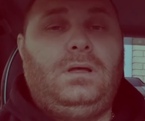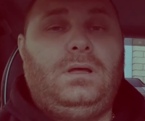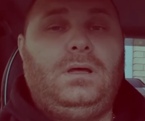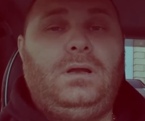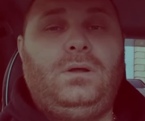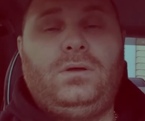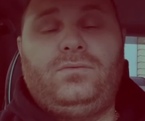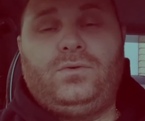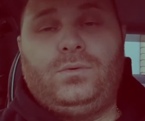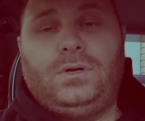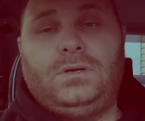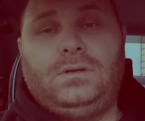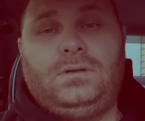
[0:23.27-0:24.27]
Hello
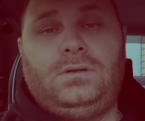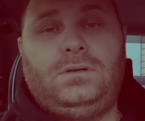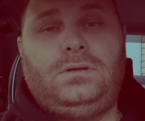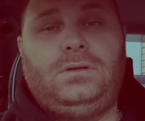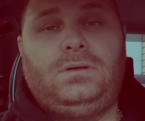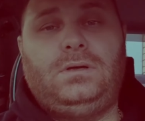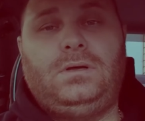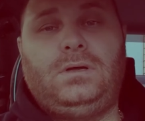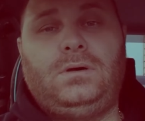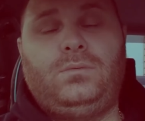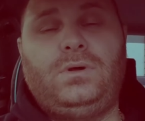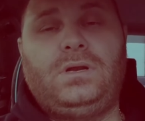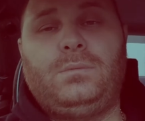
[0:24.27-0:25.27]
everyone, uh,
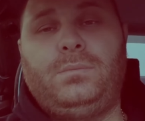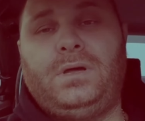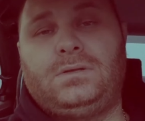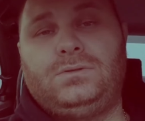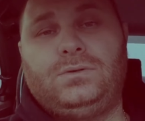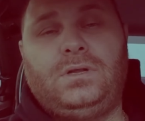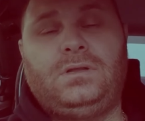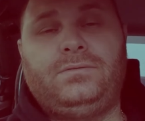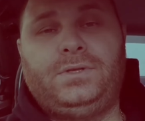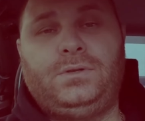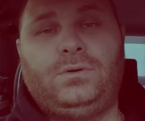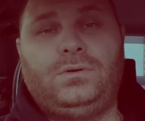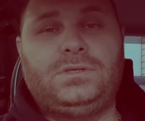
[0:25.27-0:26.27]
welcome back to another
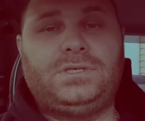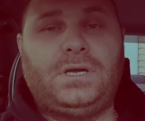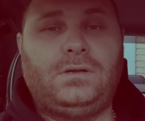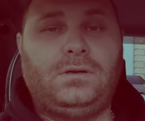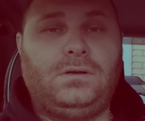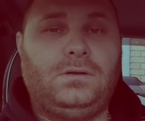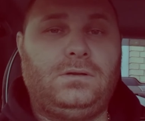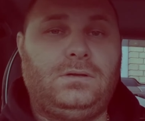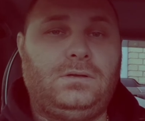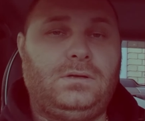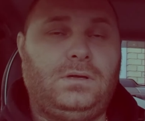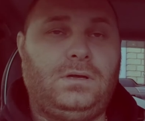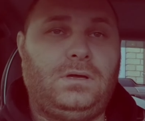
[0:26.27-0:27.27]
video on the channel.
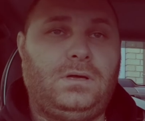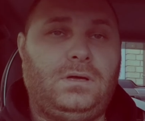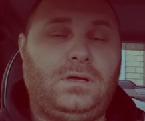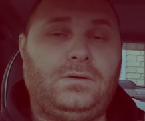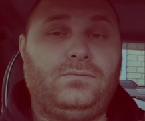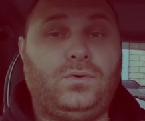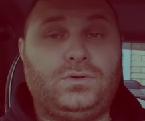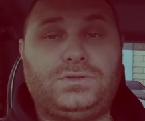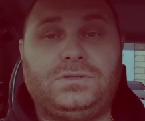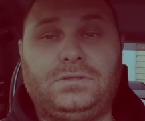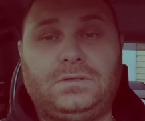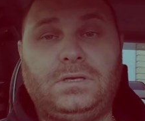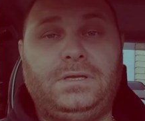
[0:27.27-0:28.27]
Uh,
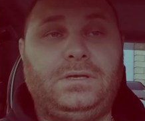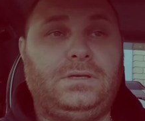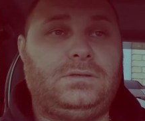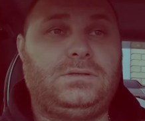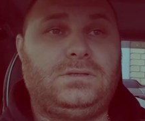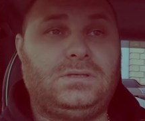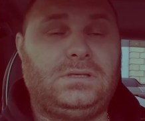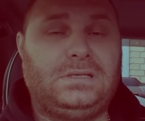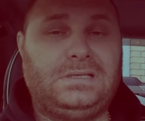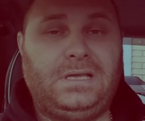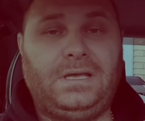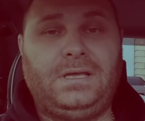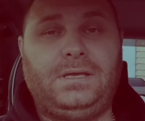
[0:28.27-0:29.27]
unfortunately,
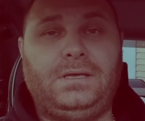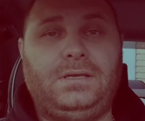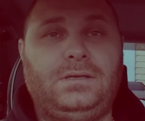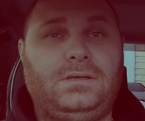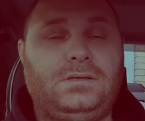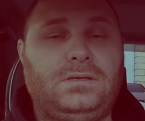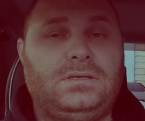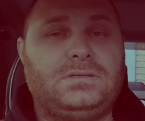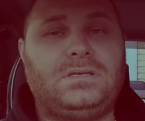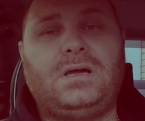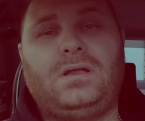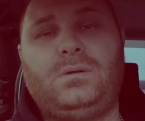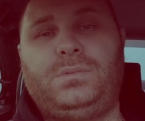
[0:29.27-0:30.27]
today is
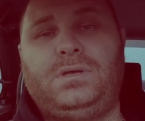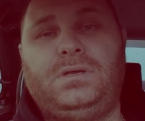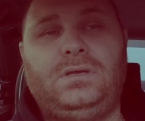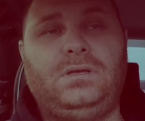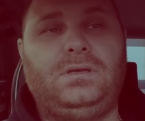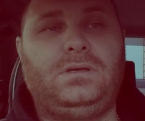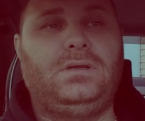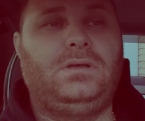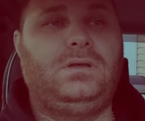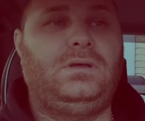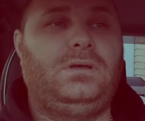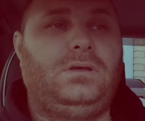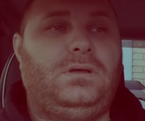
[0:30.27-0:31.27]
not going to be
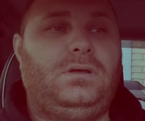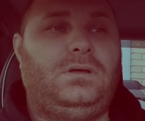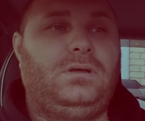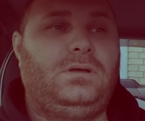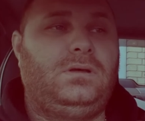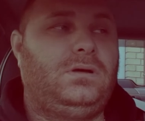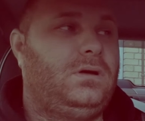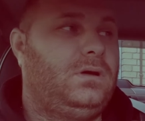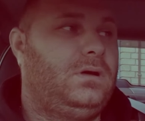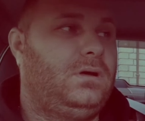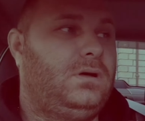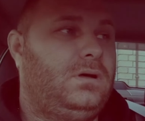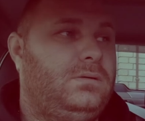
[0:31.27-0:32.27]

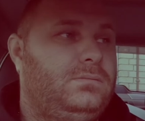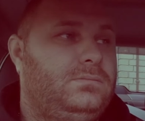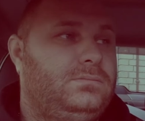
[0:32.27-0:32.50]
uh,